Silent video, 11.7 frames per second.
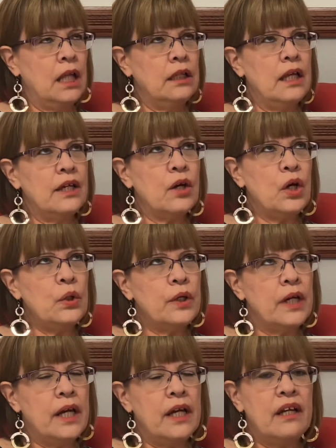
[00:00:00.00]
Like,
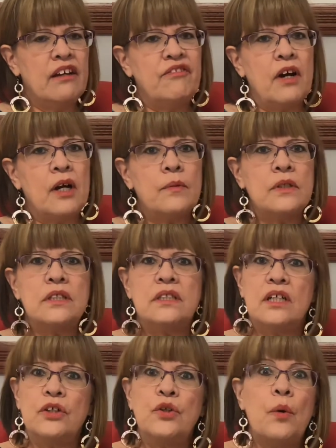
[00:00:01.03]
okay, if I were to
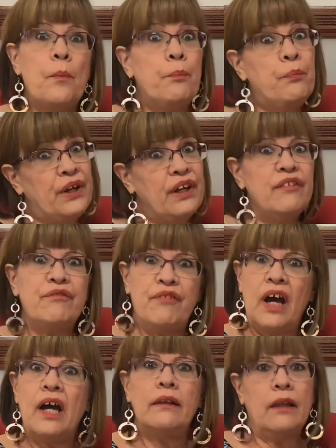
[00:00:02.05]
tell you a big
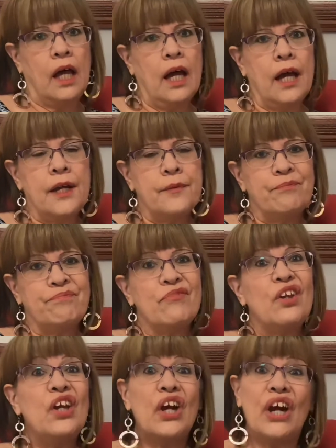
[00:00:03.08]
fat lie,
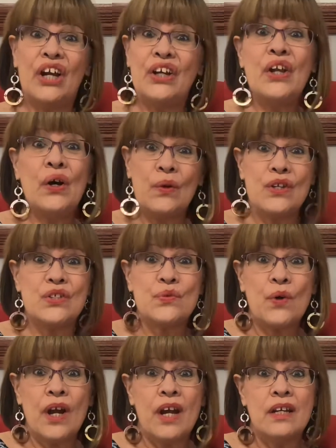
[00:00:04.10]
you're gonna notice,
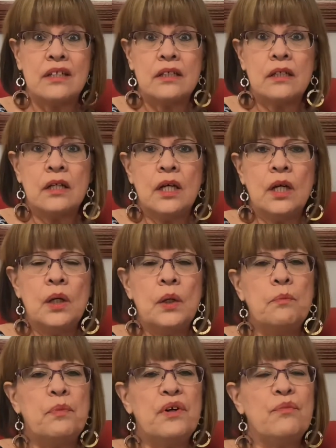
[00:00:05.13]
right?
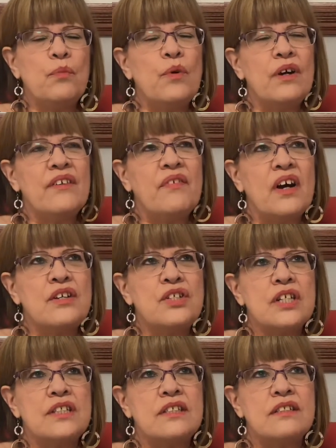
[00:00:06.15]
But what if I
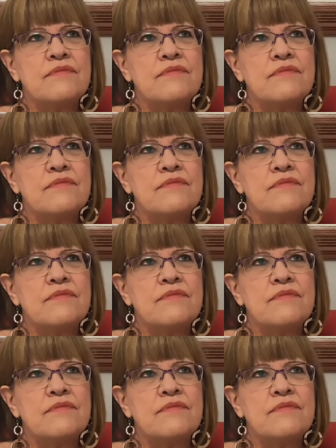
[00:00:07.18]
just